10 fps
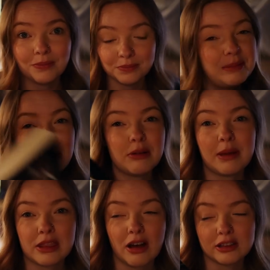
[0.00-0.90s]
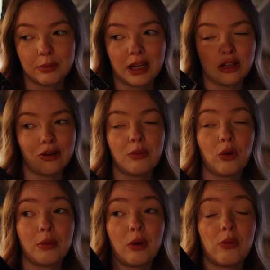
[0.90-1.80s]
I'll update you with my thoughts when I know
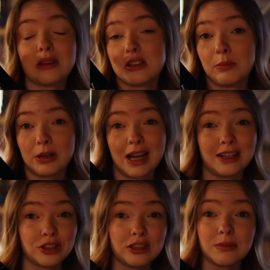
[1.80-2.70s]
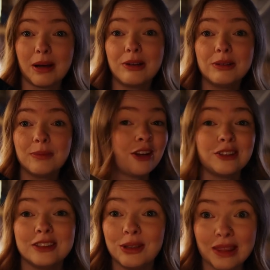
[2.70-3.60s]
more about what this book actually is about, and I'll
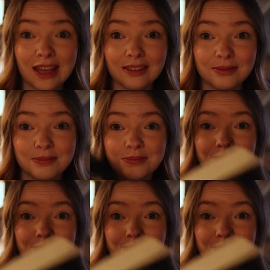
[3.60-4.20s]
see you then.